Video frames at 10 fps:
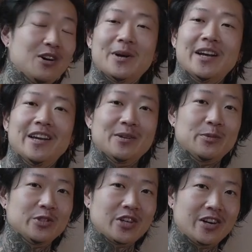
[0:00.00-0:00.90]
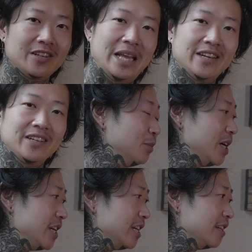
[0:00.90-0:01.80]
my animals are playing.
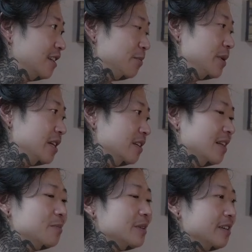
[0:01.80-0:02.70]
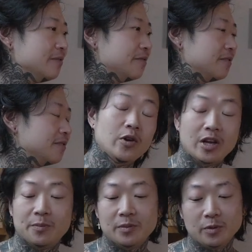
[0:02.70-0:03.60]
Bonnie, let them be. Let them live. Okay,
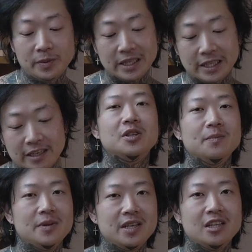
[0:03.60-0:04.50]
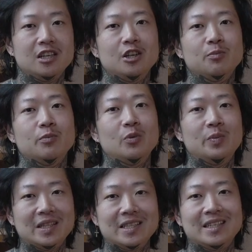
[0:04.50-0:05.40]
but mobility. To me,
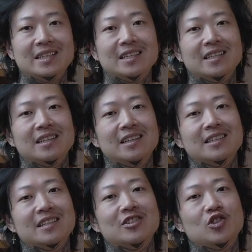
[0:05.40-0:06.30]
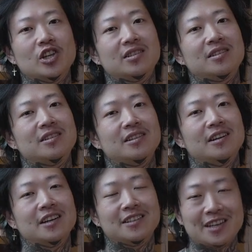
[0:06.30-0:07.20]
mobility isn't just an
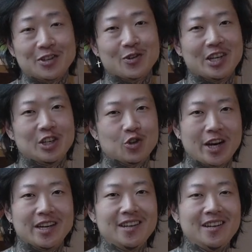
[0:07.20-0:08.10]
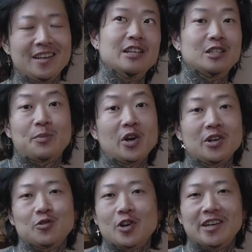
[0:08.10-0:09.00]
accessory to training. It's a part
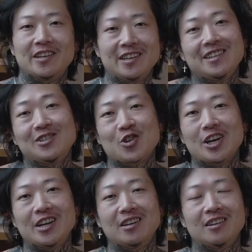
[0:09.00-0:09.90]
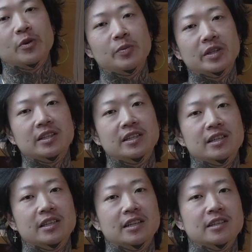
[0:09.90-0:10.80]
of training. It is training.
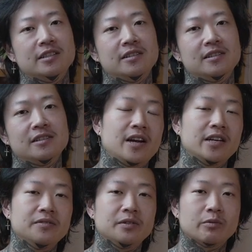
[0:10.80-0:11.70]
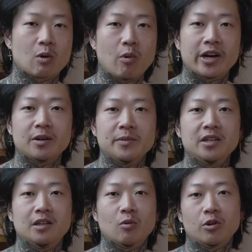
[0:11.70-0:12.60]
Mobility is kind of a
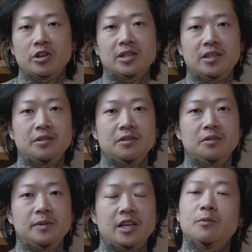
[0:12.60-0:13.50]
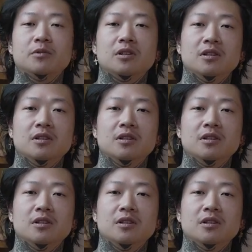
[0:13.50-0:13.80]
requirement in order to be able to